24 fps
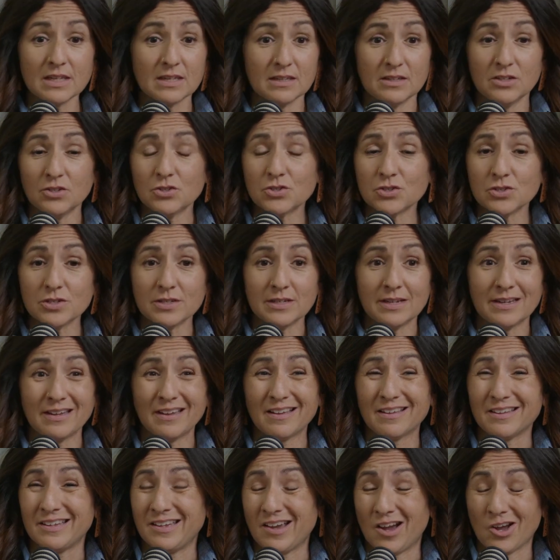usually
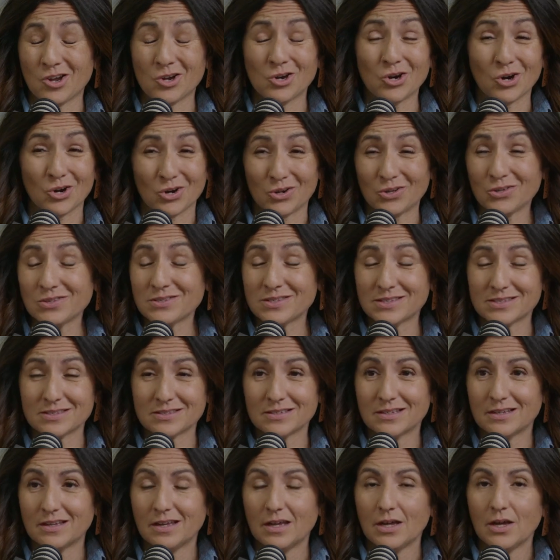young girls
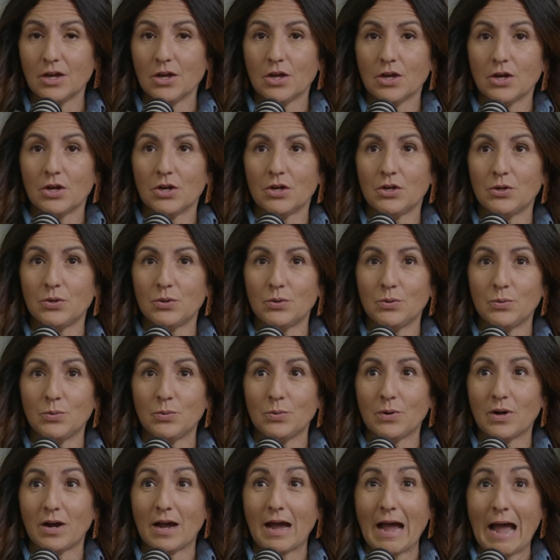
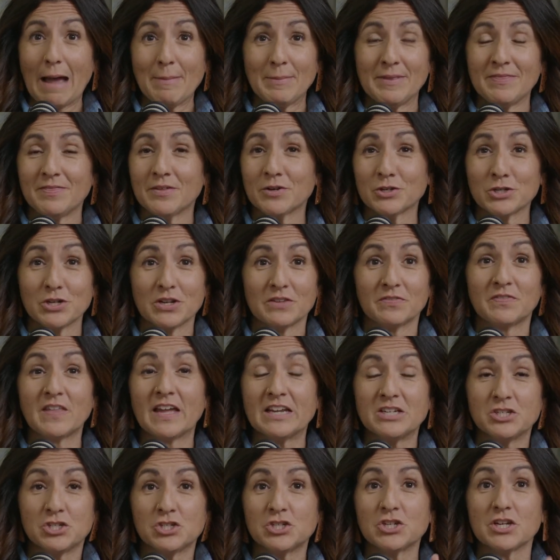who I mean, they're they
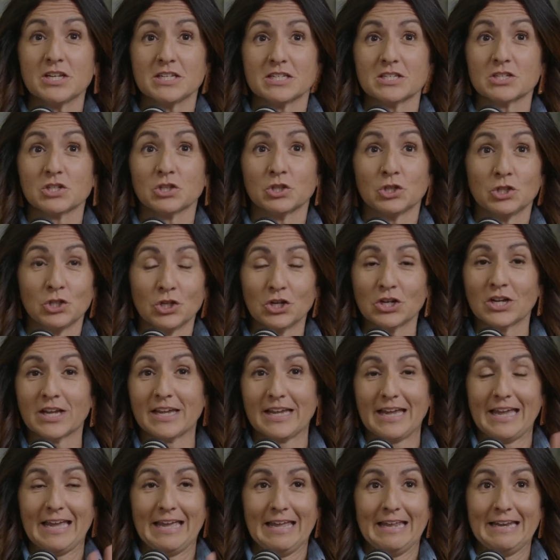just look
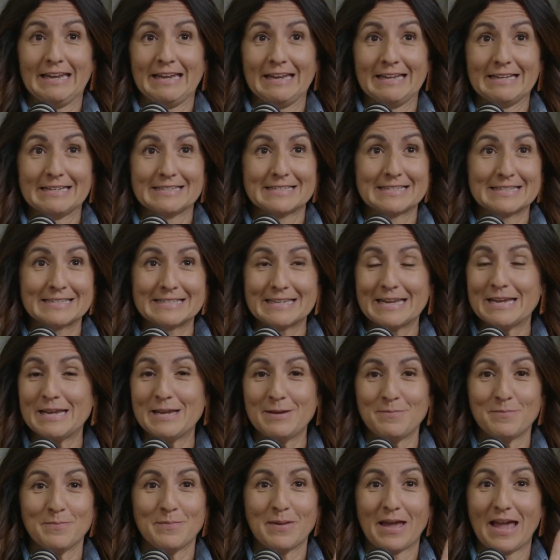and
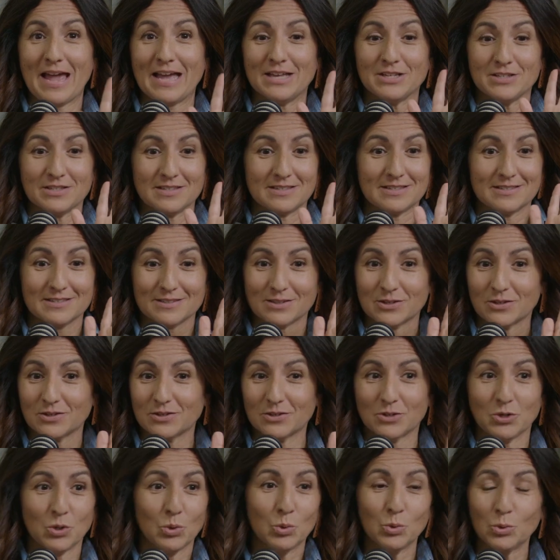seem as
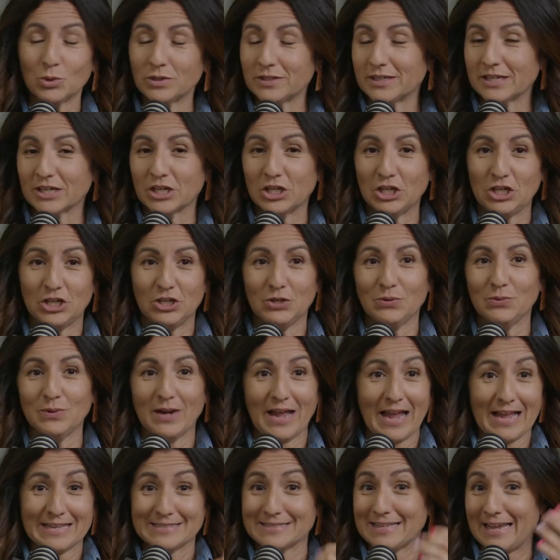cool and cute
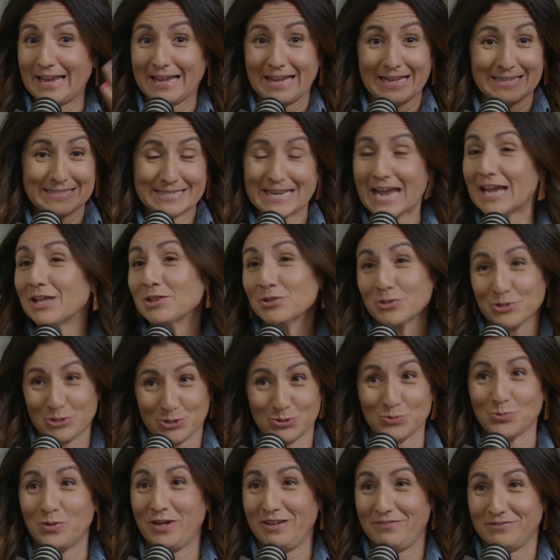as like a Taylor
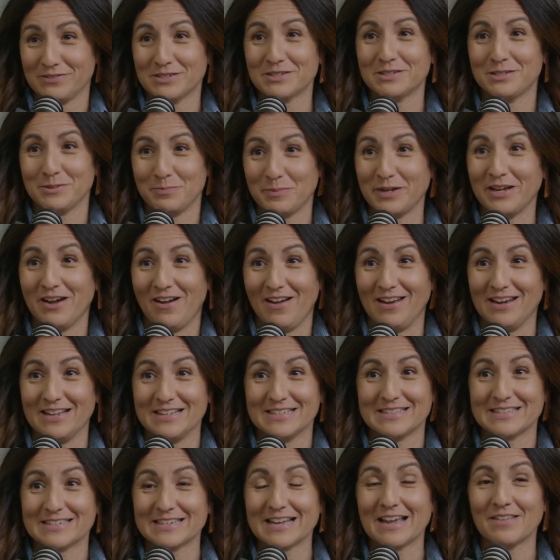Swift, to be
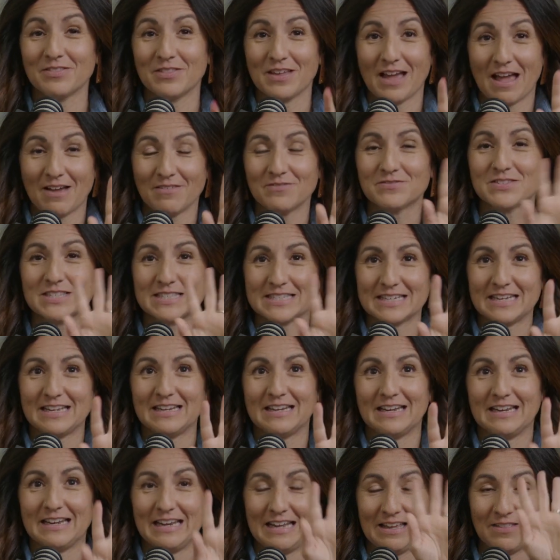honest. I've
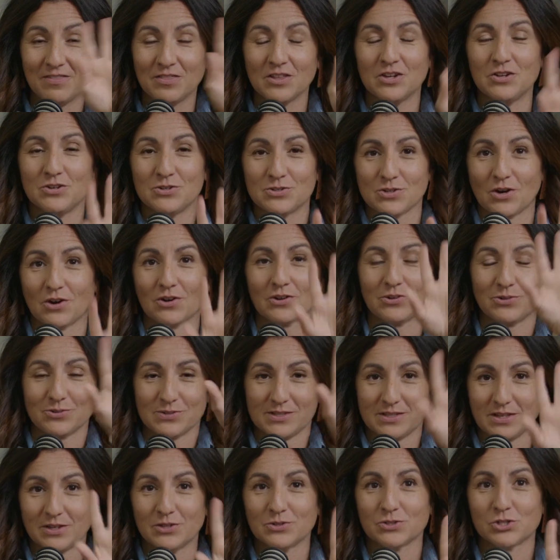seen in the news articles,
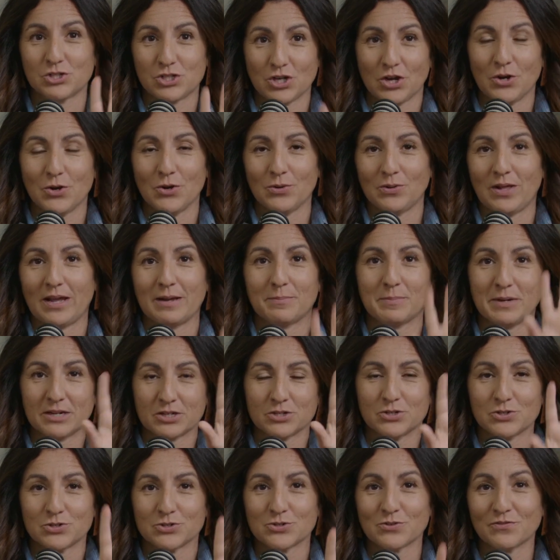they'll show like
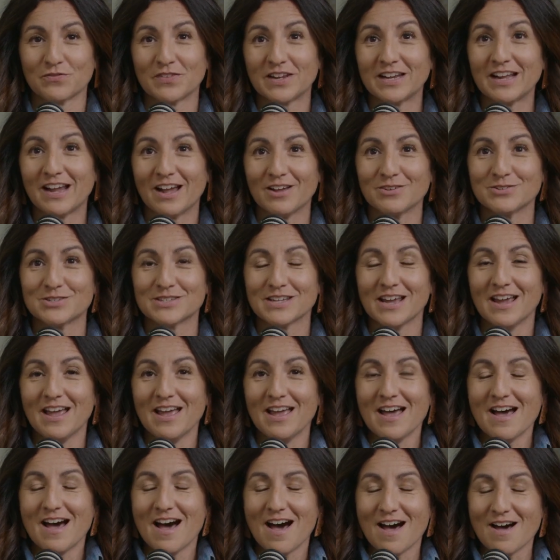pictures or videos
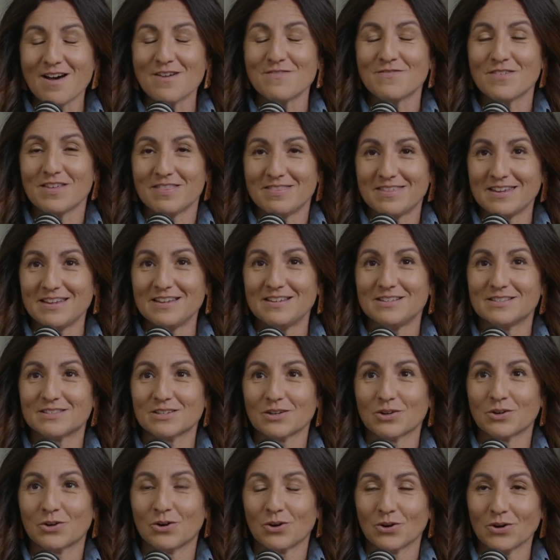of these
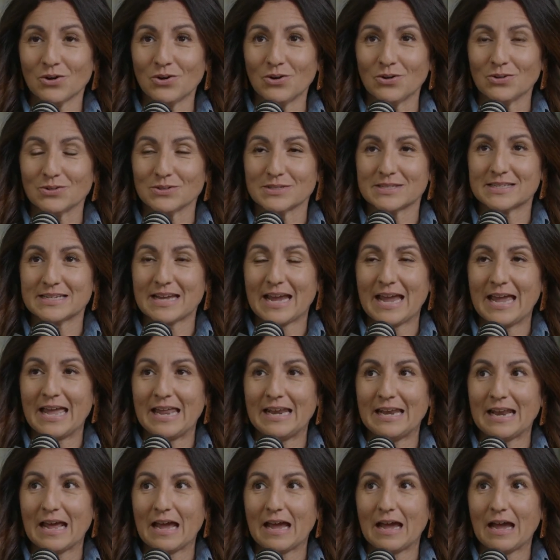girls.
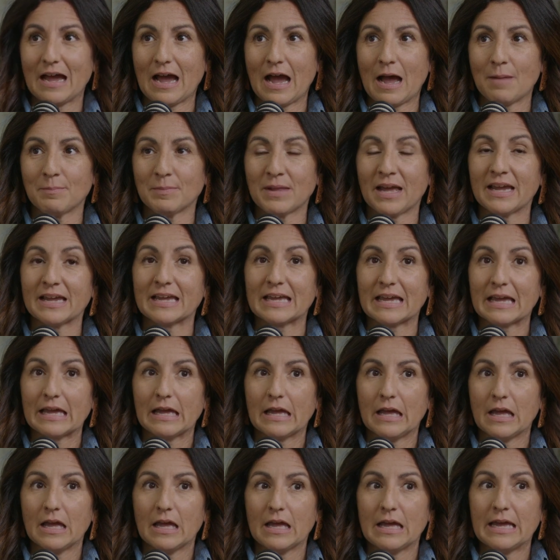And I'm like,
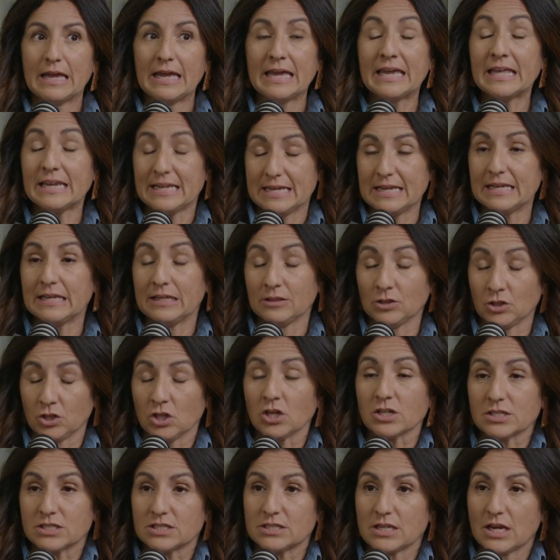it
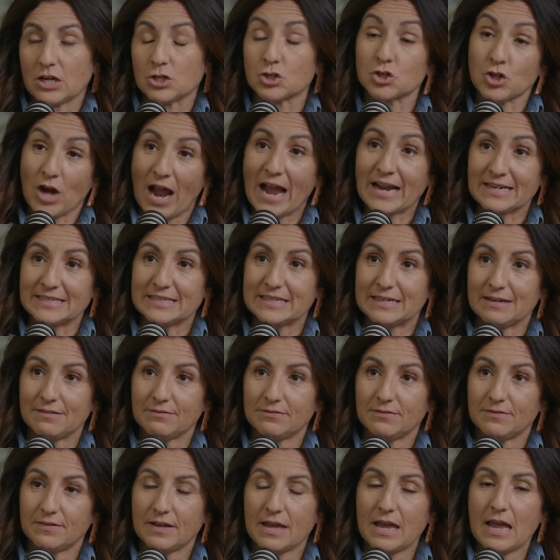looks attractive.
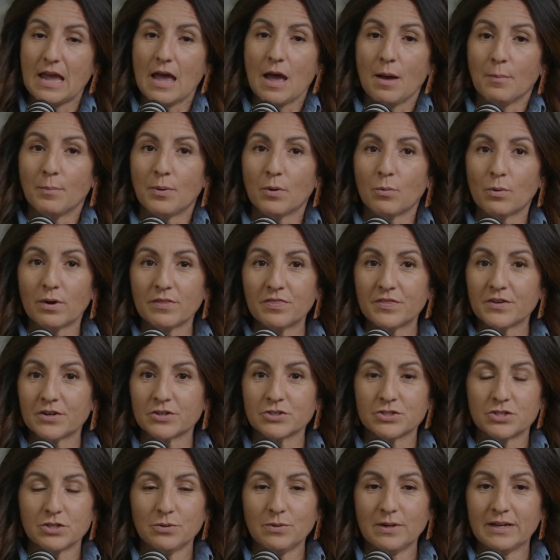But what mm, they're
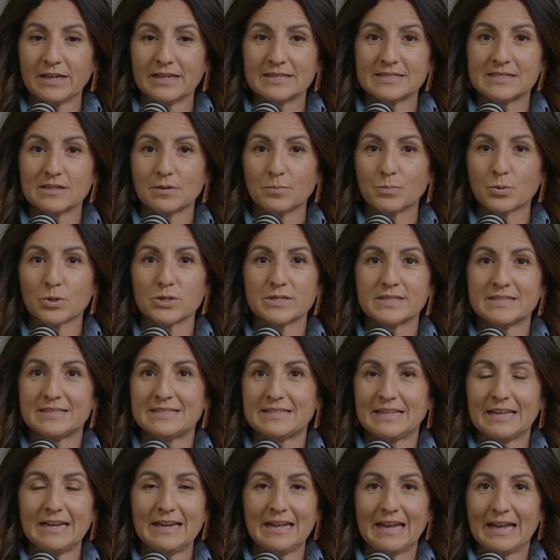hmm. doing is they're
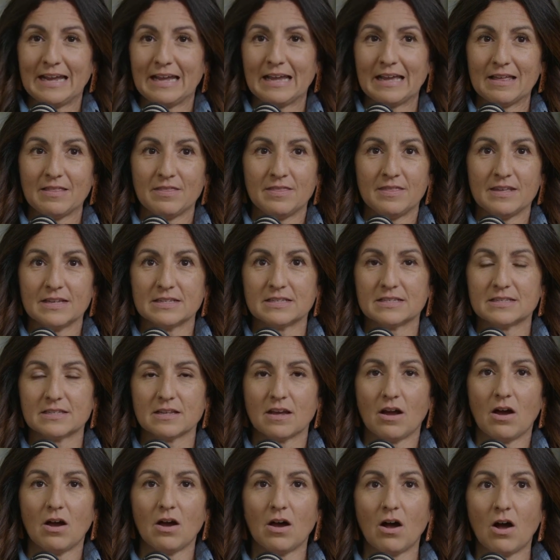presenting this
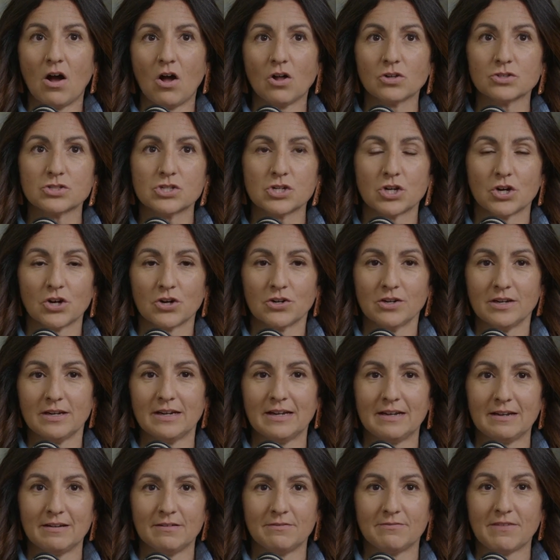
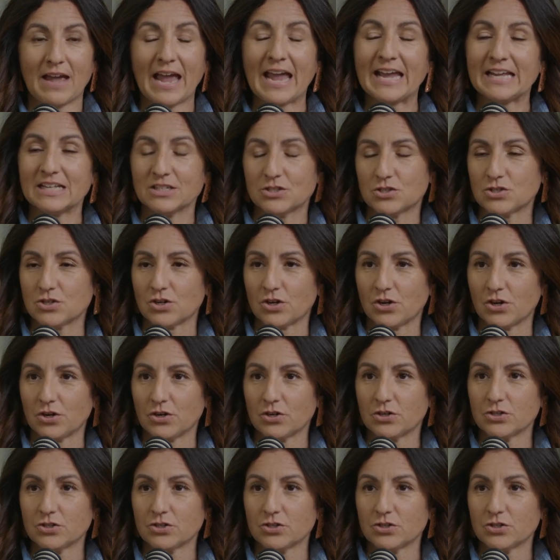alternative answer